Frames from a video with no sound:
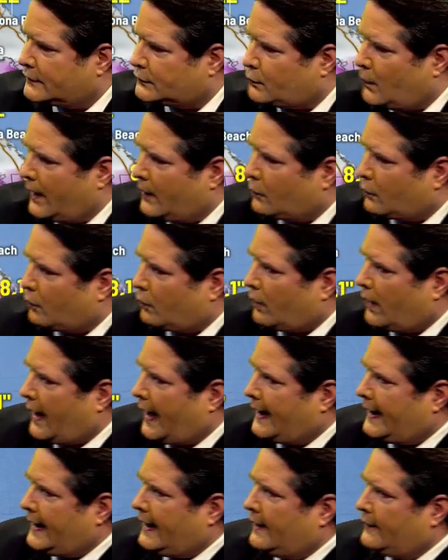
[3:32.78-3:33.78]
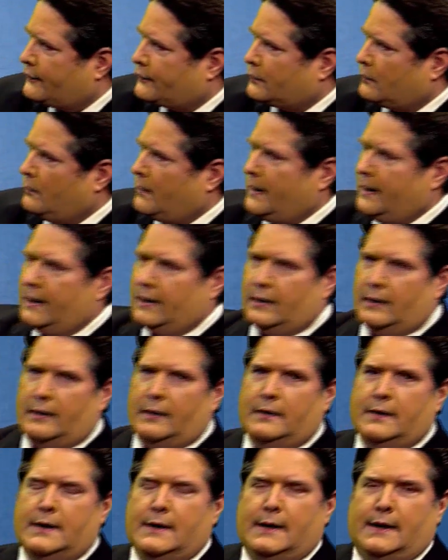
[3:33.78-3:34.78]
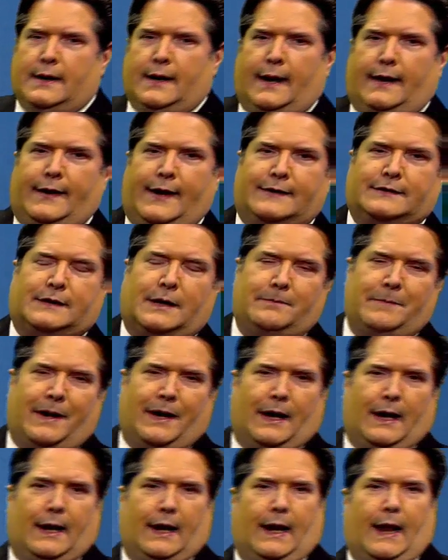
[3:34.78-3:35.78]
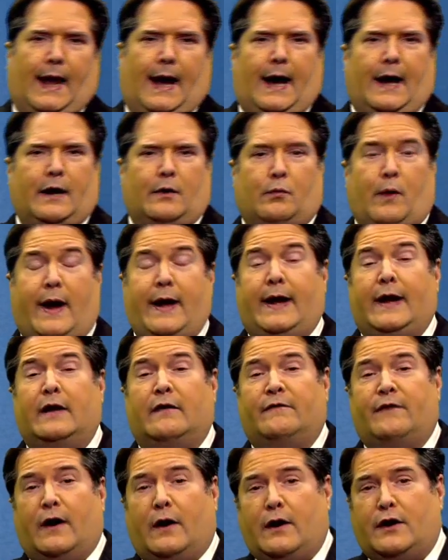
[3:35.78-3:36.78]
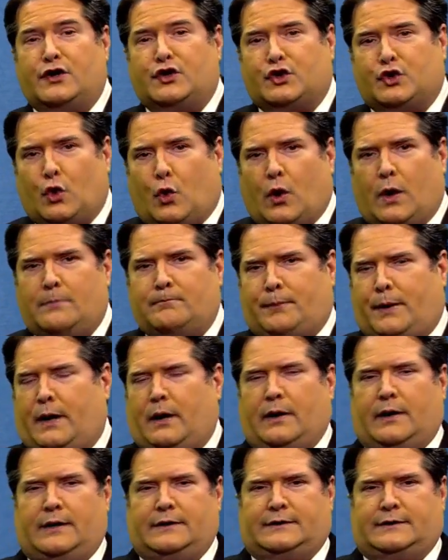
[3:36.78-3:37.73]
its way right in through here and that's going to be a lot of rain in a very short period